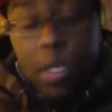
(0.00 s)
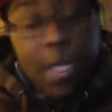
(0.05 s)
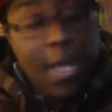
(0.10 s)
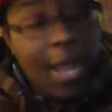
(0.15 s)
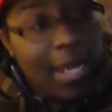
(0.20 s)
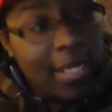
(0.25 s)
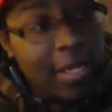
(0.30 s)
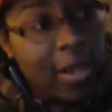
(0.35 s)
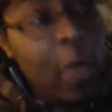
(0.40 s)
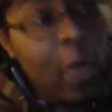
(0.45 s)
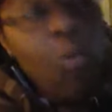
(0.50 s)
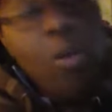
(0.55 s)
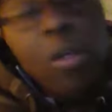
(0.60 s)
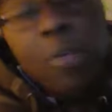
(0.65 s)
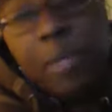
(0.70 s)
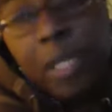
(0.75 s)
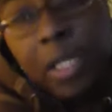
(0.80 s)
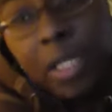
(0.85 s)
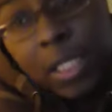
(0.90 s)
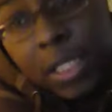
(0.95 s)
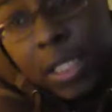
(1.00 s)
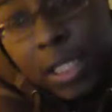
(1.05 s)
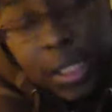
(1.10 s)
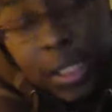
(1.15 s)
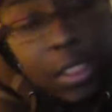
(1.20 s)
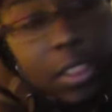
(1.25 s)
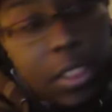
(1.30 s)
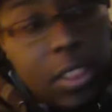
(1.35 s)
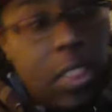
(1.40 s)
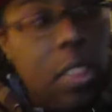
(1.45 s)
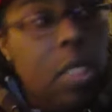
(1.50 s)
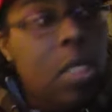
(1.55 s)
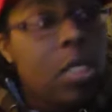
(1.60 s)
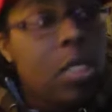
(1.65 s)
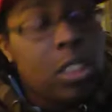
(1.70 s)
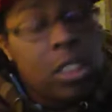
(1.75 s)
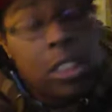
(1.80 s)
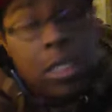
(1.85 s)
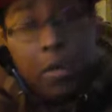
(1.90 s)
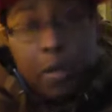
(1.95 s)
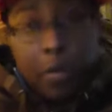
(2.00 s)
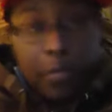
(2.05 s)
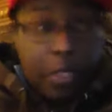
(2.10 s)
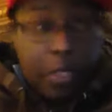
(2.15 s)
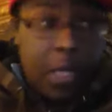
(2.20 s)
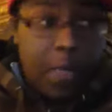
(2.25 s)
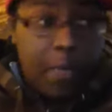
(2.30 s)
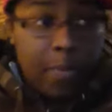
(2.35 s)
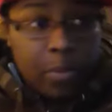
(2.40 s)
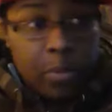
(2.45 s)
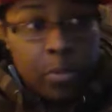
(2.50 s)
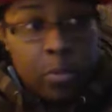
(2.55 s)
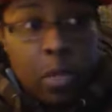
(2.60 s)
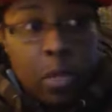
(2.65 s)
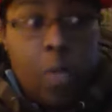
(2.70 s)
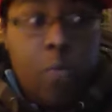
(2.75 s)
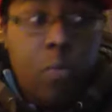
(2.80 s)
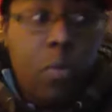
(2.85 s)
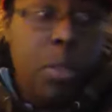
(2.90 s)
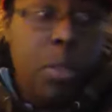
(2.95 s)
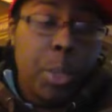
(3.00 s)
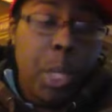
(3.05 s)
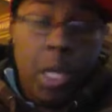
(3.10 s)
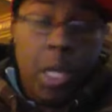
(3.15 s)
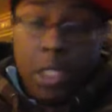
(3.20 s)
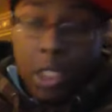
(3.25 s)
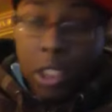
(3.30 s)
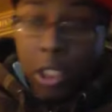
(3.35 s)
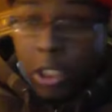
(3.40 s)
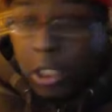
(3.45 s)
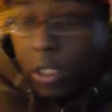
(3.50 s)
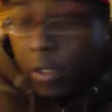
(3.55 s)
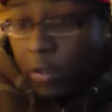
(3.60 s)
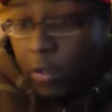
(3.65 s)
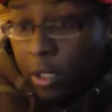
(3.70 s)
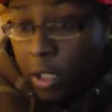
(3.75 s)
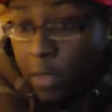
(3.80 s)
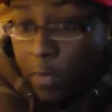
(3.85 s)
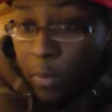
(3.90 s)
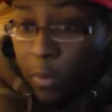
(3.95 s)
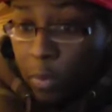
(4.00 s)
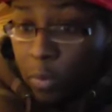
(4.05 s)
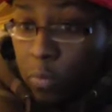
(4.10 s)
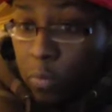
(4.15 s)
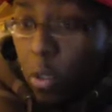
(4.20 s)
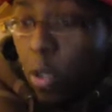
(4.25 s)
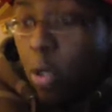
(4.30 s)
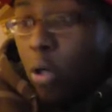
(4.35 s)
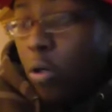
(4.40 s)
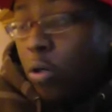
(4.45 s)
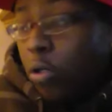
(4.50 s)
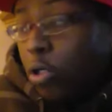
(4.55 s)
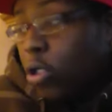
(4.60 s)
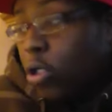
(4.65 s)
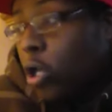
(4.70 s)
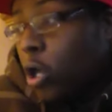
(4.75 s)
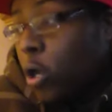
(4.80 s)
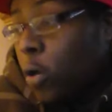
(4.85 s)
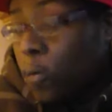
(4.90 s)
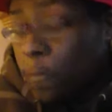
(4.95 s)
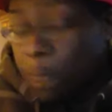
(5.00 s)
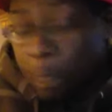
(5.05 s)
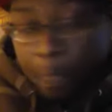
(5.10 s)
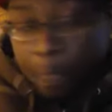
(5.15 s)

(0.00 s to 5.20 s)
And I don't want to be the st- stereotypical, I don't fall into the stereotypical role, you know.